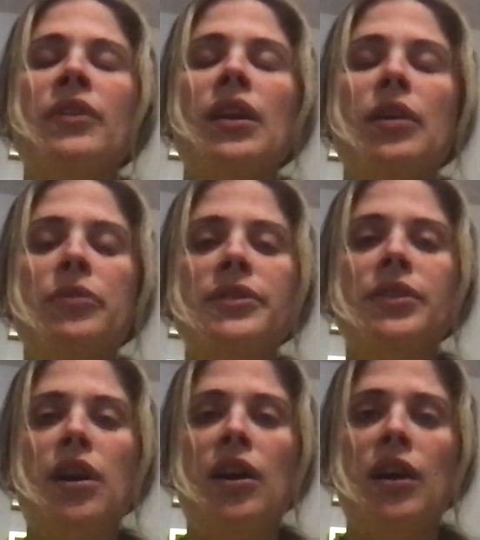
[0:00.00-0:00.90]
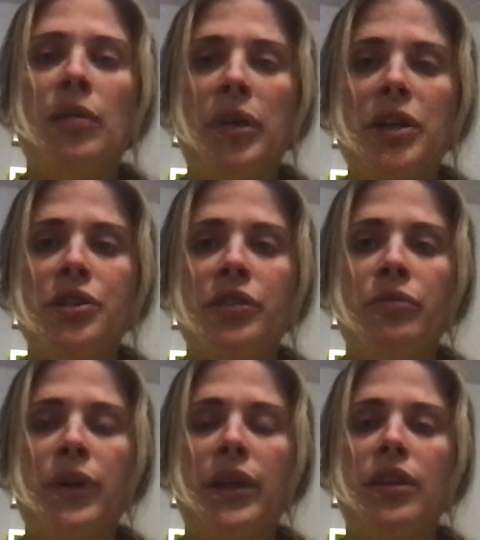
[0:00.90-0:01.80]
I once saw a patient
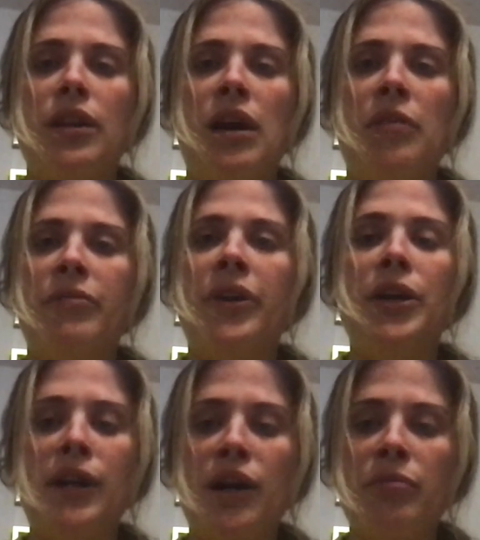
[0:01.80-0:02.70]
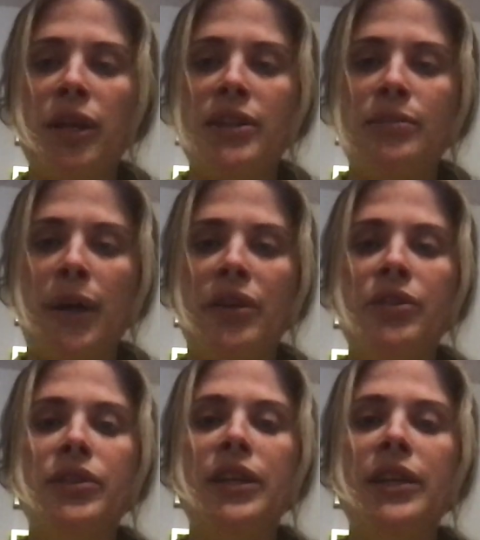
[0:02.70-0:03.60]
with very complex
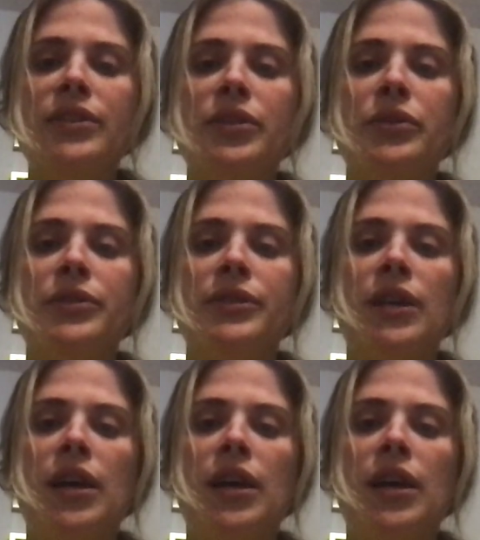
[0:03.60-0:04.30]
medical needs whose